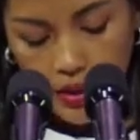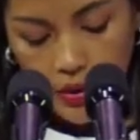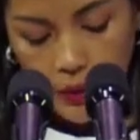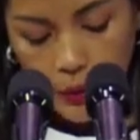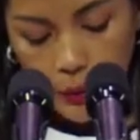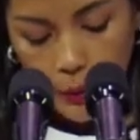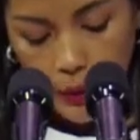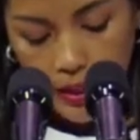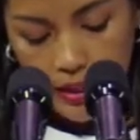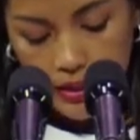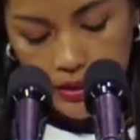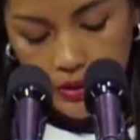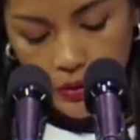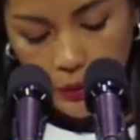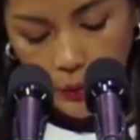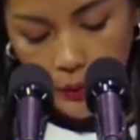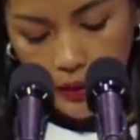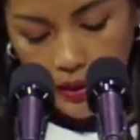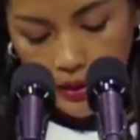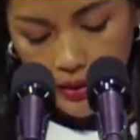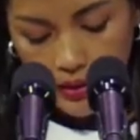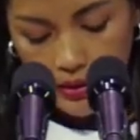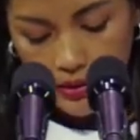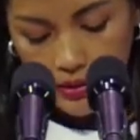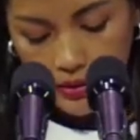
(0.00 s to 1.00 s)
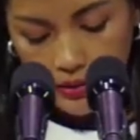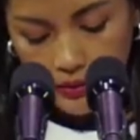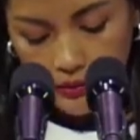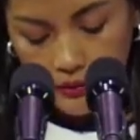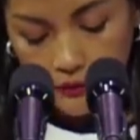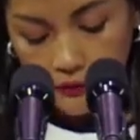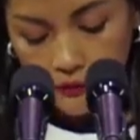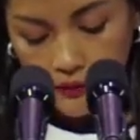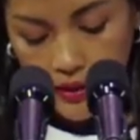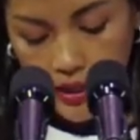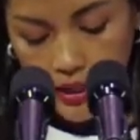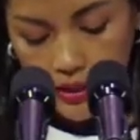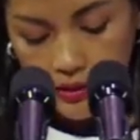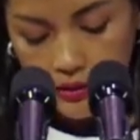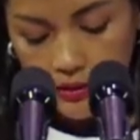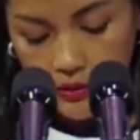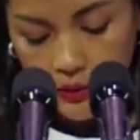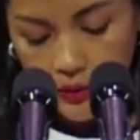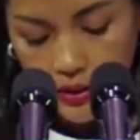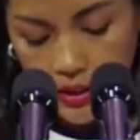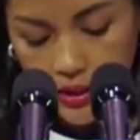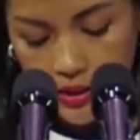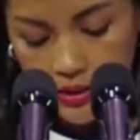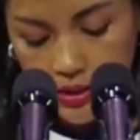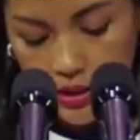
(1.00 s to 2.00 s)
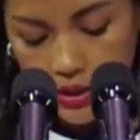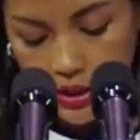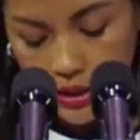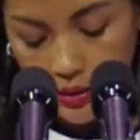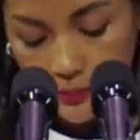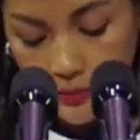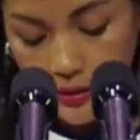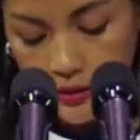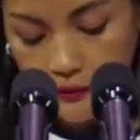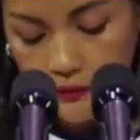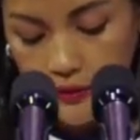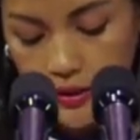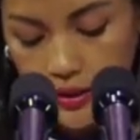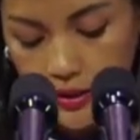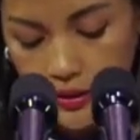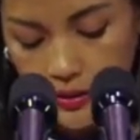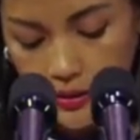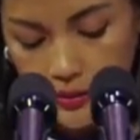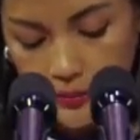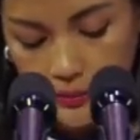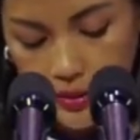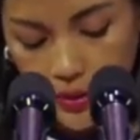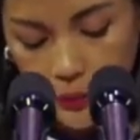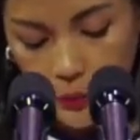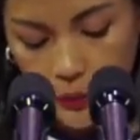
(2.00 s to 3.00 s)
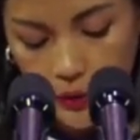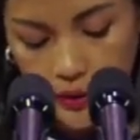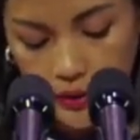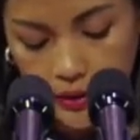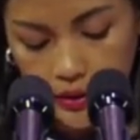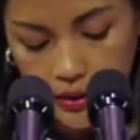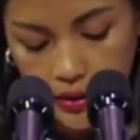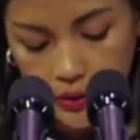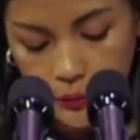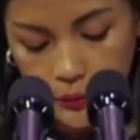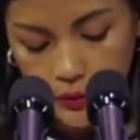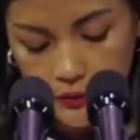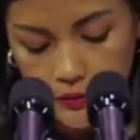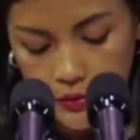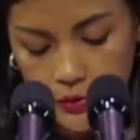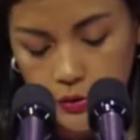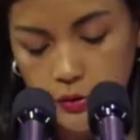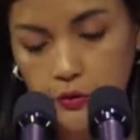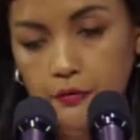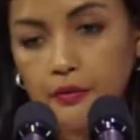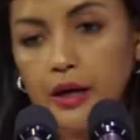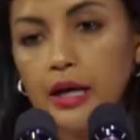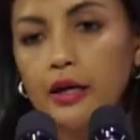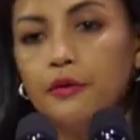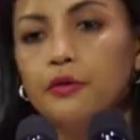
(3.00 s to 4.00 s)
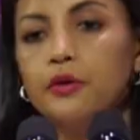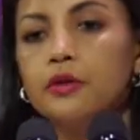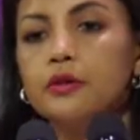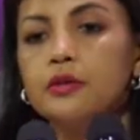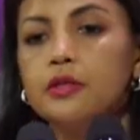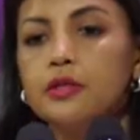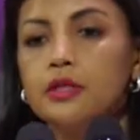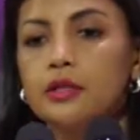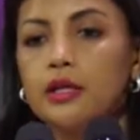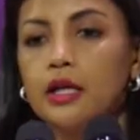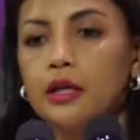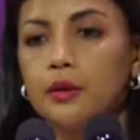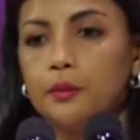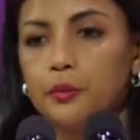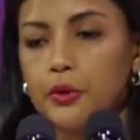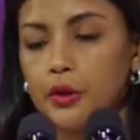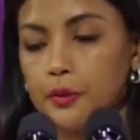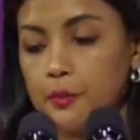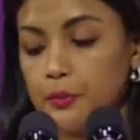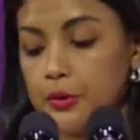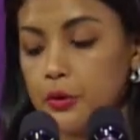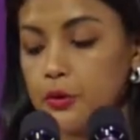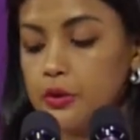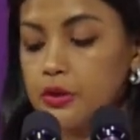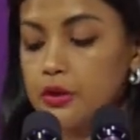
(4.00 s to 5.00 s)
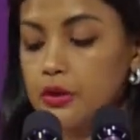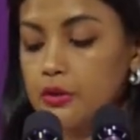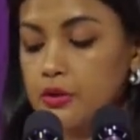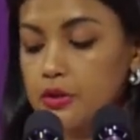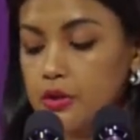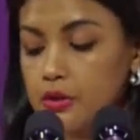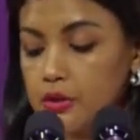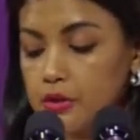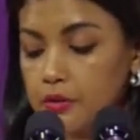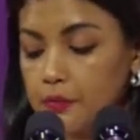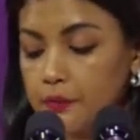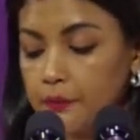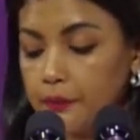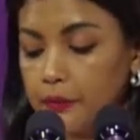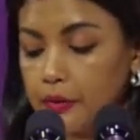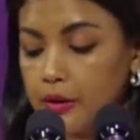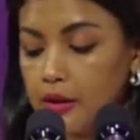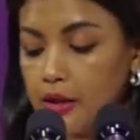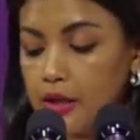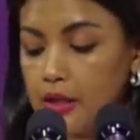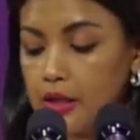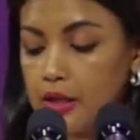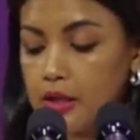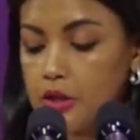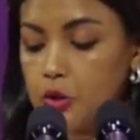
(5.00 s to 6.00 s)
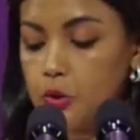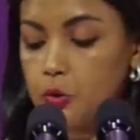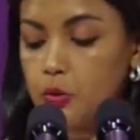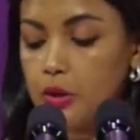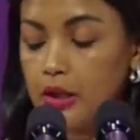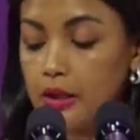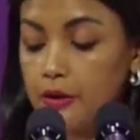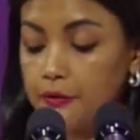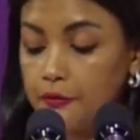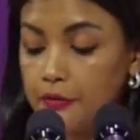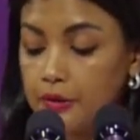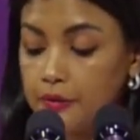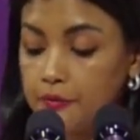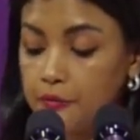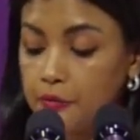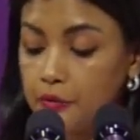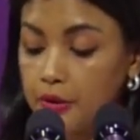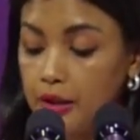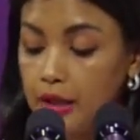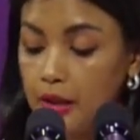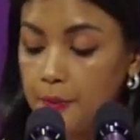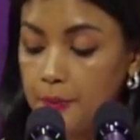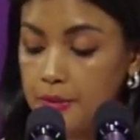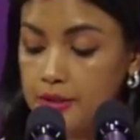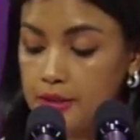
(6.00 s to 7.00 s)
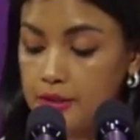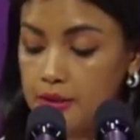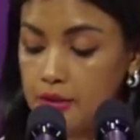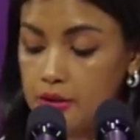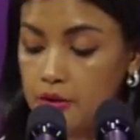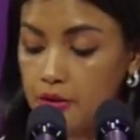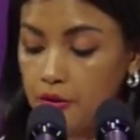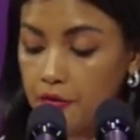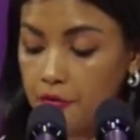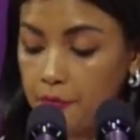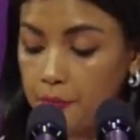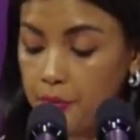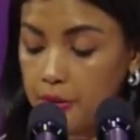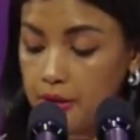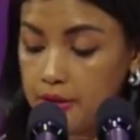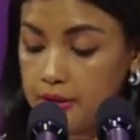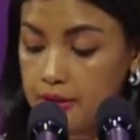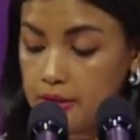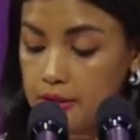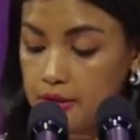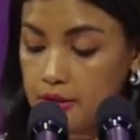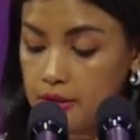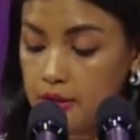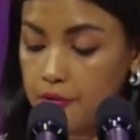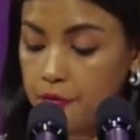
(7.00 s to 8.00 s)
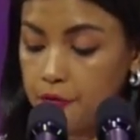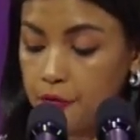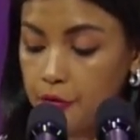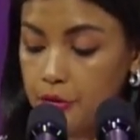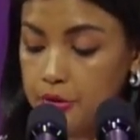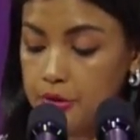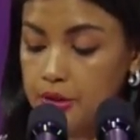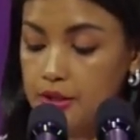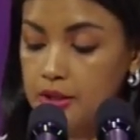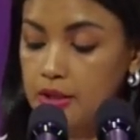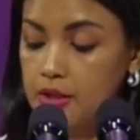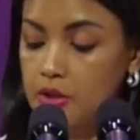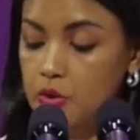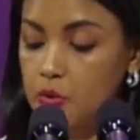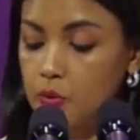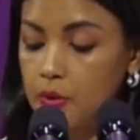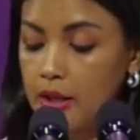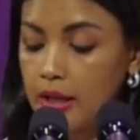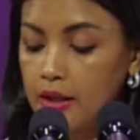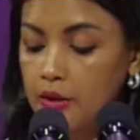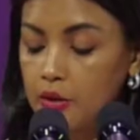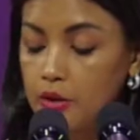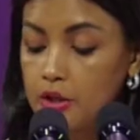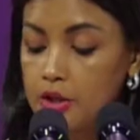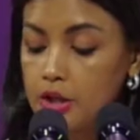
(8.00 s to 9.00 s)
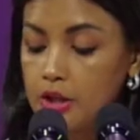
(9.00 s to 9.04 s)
raise awareness on the fight against GBV by working with survivors and perpetrators, strengthen the capacity of police forces to handle